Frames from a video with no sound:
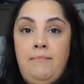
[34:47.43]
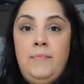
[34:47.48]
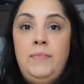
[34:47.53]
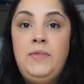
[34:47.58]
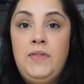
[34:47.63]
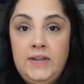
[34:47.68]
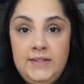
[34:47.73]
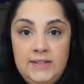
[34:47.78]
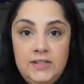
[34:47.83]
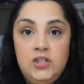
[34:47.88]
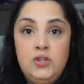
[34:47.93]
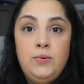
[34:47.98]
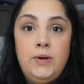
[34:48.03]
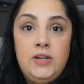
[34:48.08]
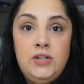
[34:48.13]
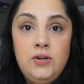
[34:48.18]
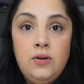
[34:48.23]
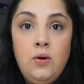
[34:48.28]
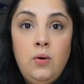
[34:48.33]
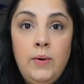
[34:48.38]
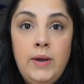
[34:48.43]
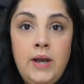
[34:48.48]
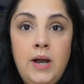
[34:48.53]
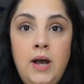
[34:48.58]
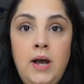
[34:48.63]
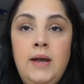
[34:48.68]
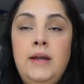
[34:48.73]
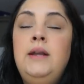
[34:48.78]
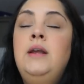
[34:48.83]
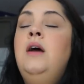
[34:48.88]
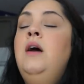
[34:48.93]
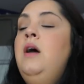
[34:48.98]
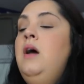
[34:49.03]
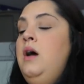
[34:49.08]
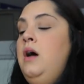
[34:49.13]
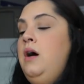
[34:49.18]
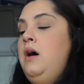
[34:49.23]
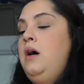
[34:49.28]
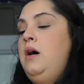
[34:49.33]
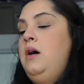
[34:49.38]
this situation going on
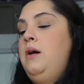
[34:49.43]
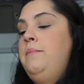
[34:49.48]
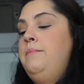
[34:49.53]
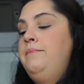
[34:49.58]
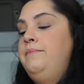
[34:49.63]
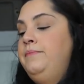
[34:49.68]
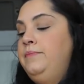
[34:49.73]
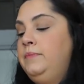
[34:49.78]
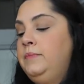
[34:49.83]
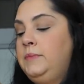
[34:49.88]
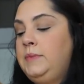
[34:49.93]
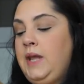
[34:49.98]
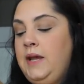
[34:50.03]
um,